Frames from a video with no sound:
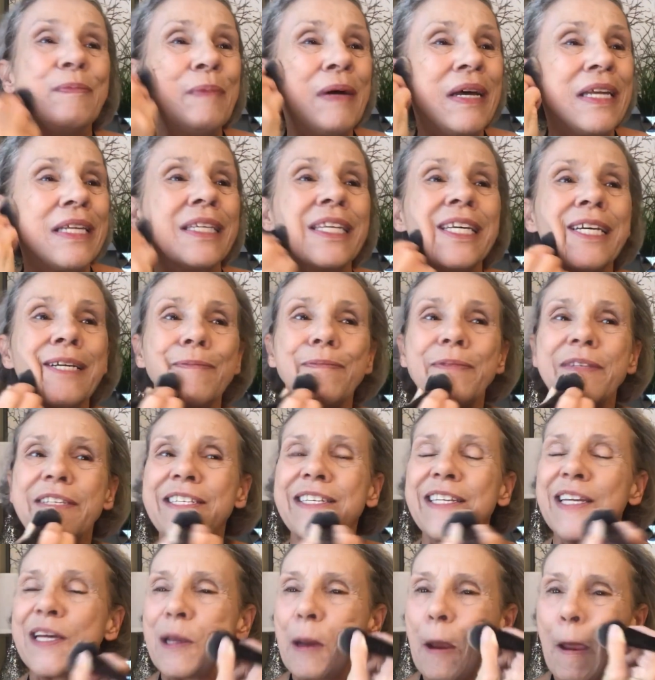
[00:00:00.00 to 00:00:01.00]
my lips
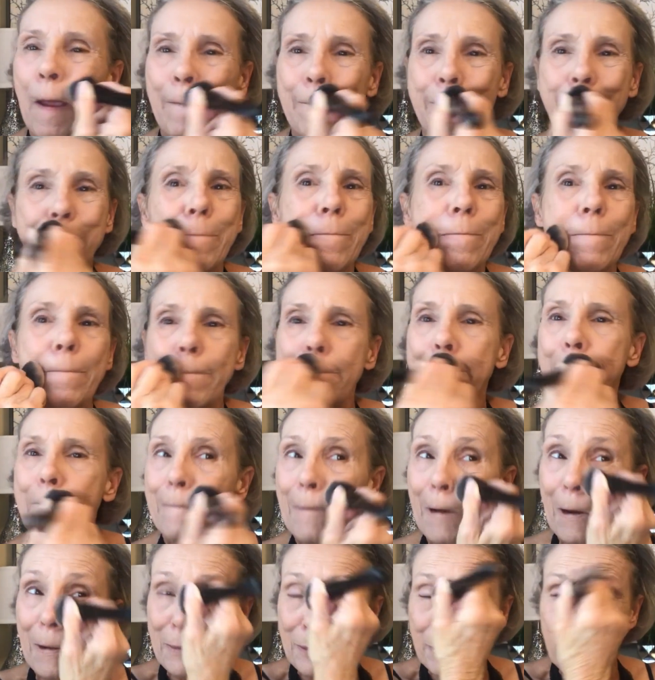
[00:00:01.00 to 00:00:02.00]
stay
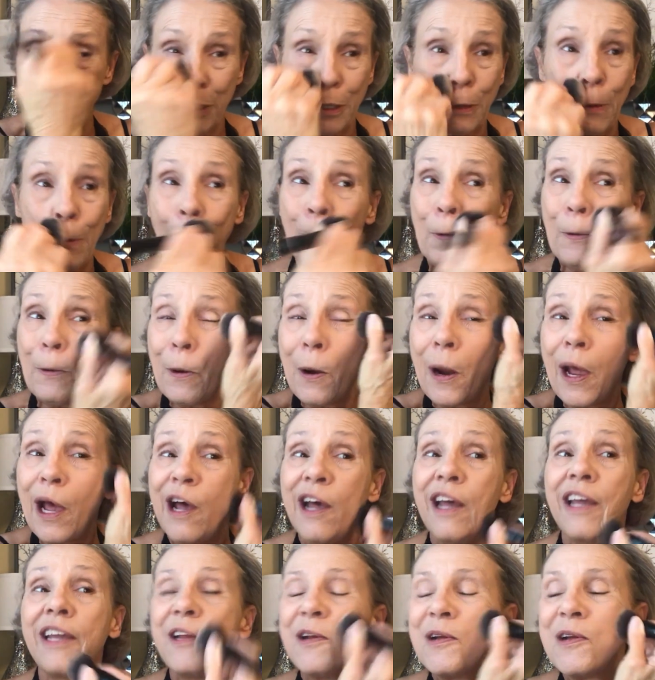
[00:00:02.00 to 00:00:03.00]
so
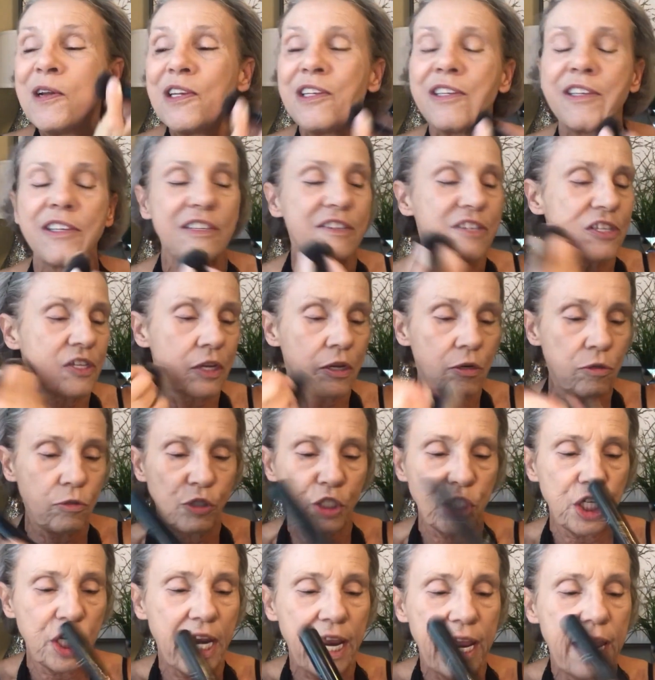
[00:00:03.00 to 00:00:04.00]
dry and so
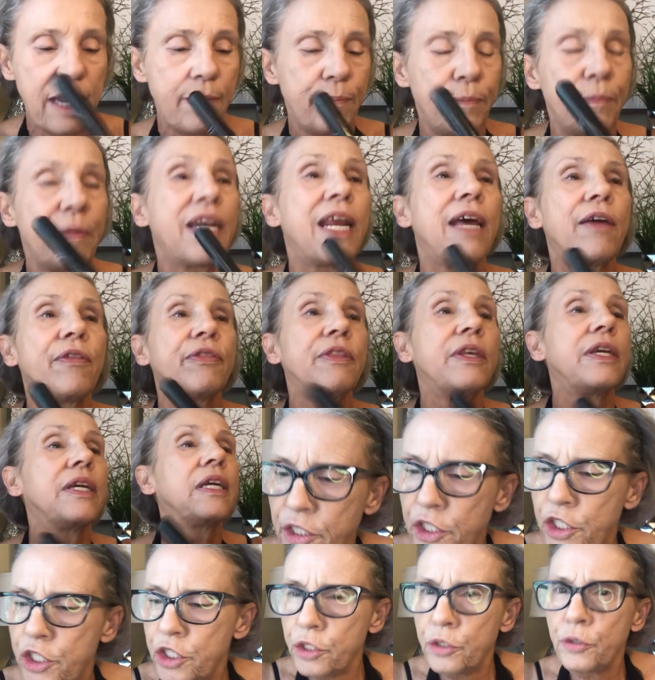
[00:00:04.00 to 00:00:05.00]
chapped. But I
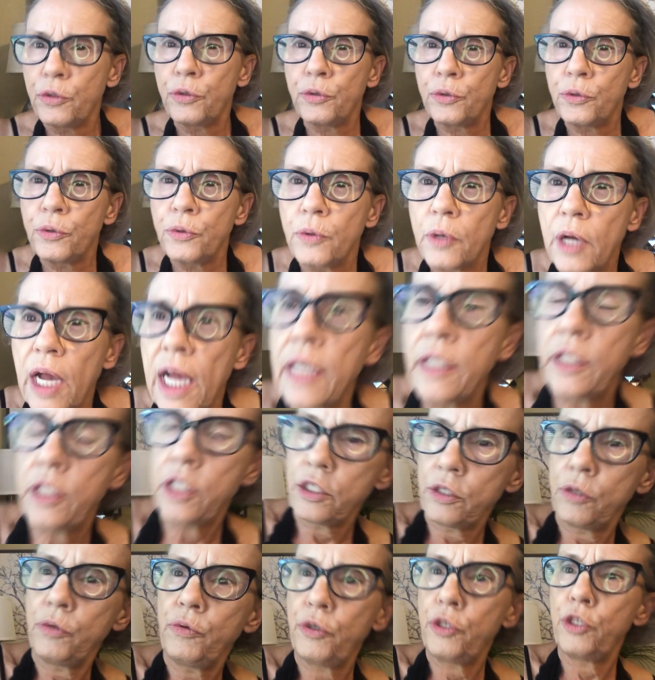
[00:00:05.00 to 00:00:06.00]
do
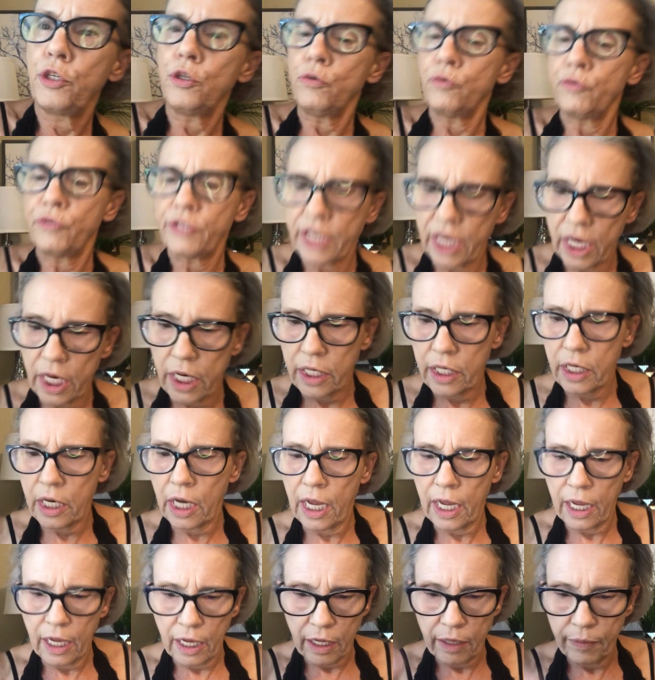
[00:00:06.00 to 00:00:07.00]
use a
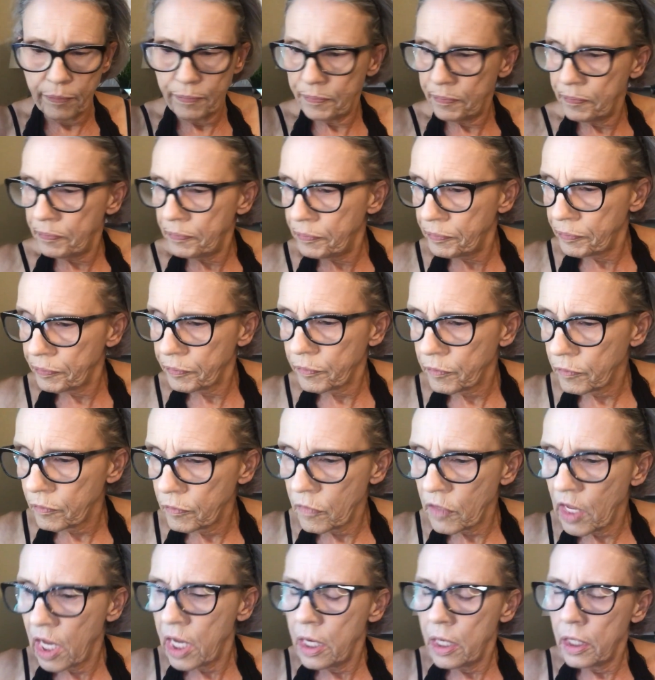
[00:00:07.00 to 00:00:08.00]

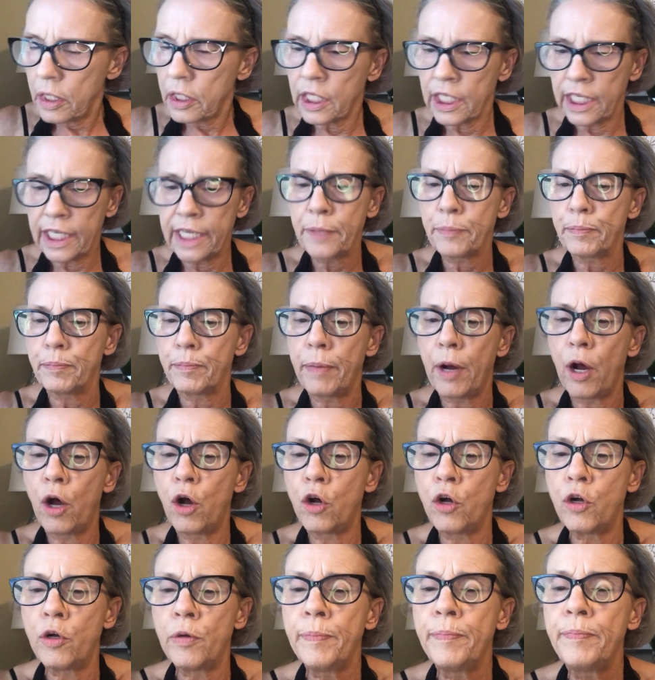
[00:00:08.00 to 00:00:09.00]
lip
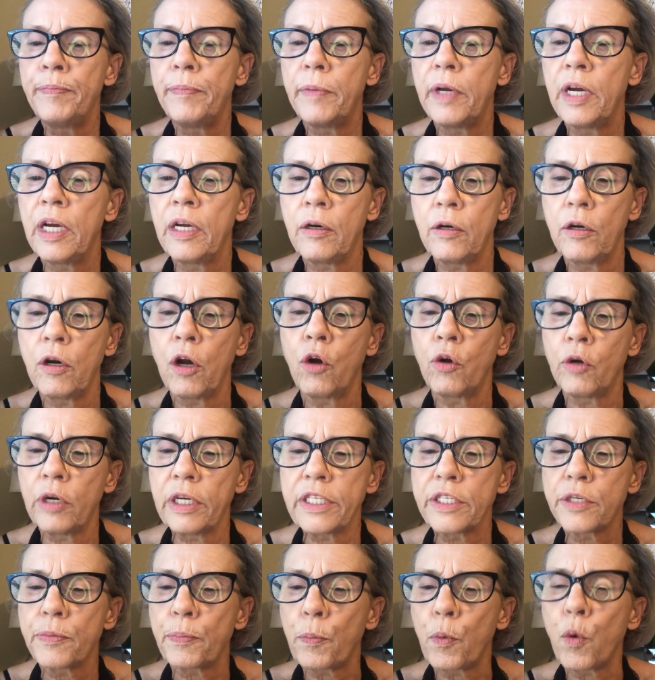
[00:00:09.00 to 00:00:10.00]
balm, or
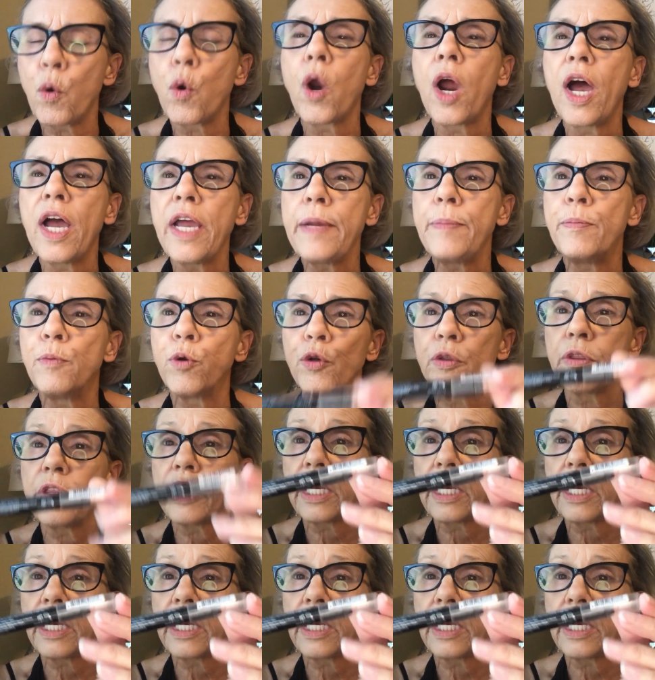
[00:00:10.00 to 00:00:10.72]
it's a primer